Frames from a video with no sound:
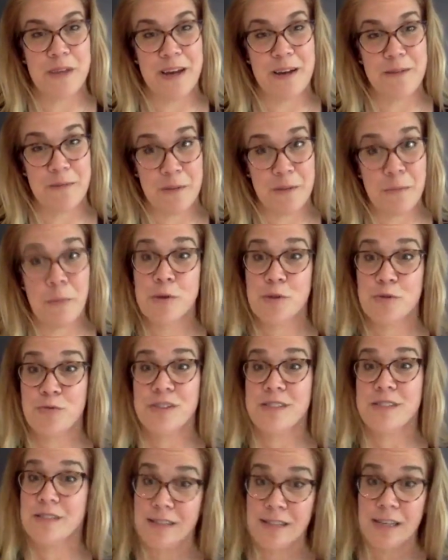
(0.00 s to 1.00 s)
but most
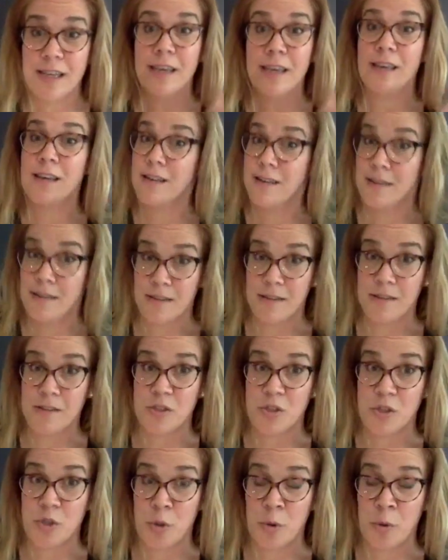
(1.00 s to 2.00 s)
recently
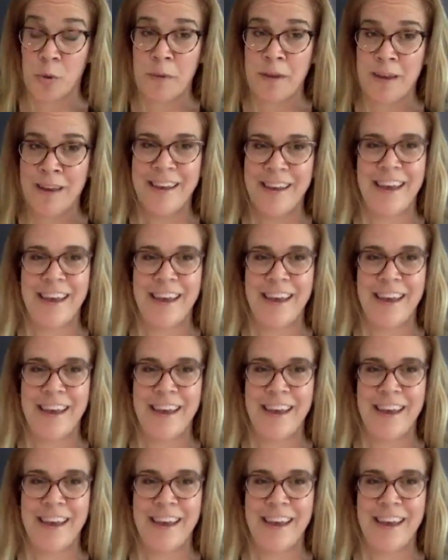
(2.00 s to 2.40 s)
Zoom.